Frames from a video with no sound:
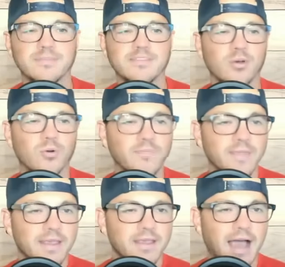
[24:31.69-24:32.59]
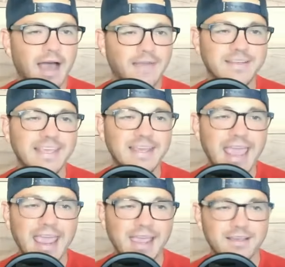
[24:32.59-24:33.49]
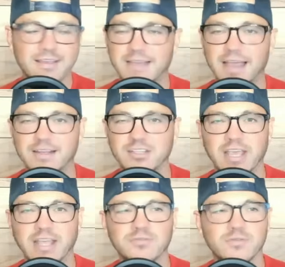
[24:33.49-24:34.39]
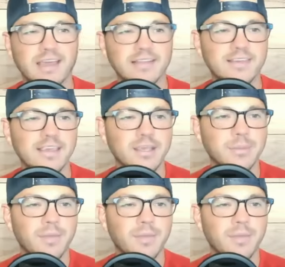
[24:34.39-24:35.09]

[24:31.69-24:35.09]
So the DNA is not going to change for that team.